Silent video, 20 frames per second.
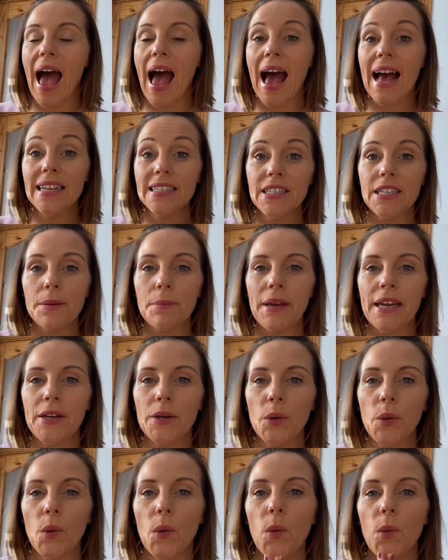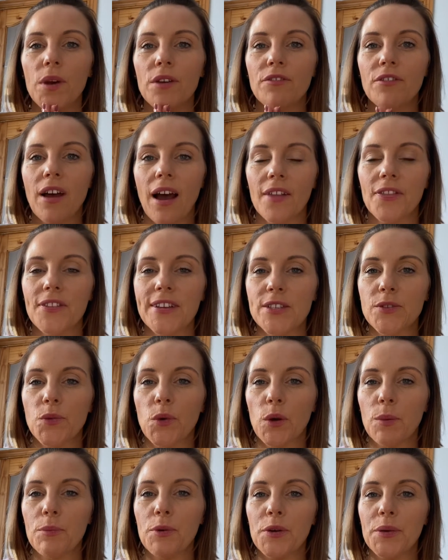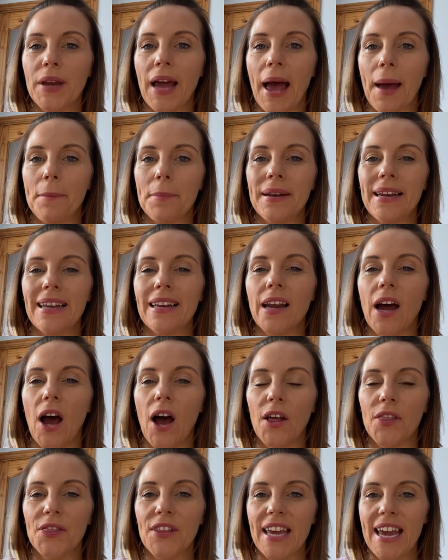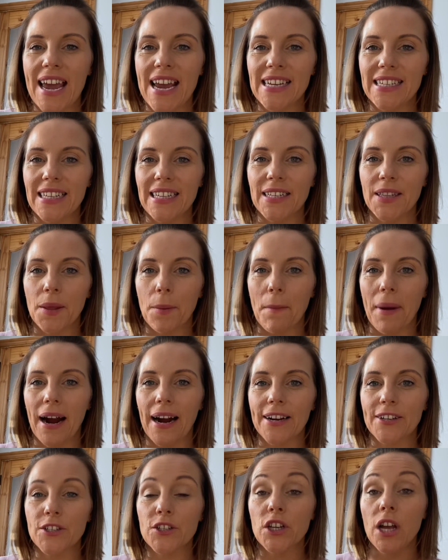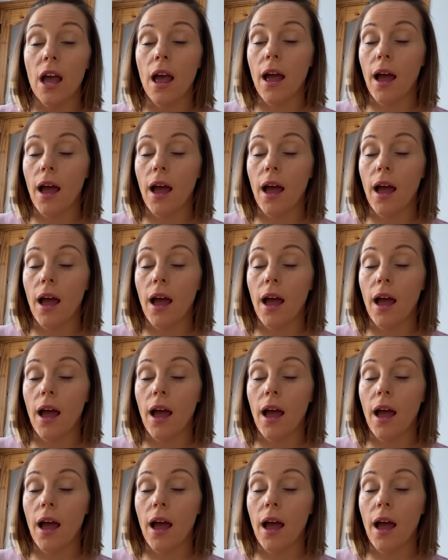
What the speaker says: As you may know, we've got this full moon happening on the 18th of March.